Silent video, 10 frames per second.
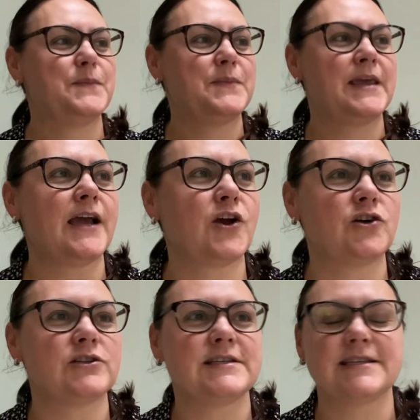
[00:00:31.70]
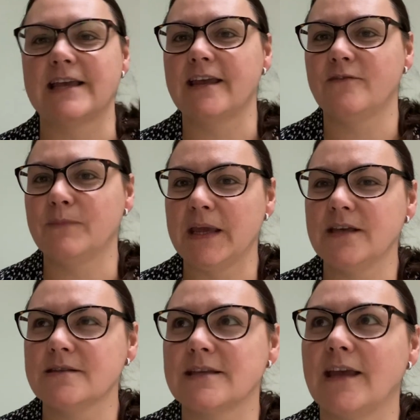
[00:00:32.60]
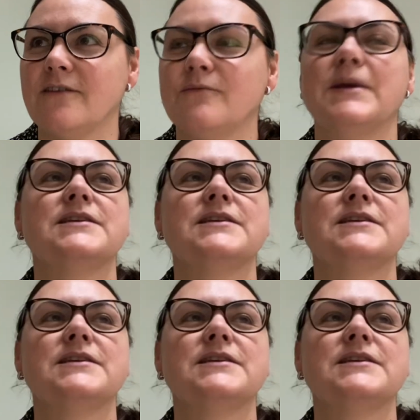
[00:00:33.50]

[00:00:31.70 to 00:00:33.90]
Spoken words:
get God to save me, he'll save me.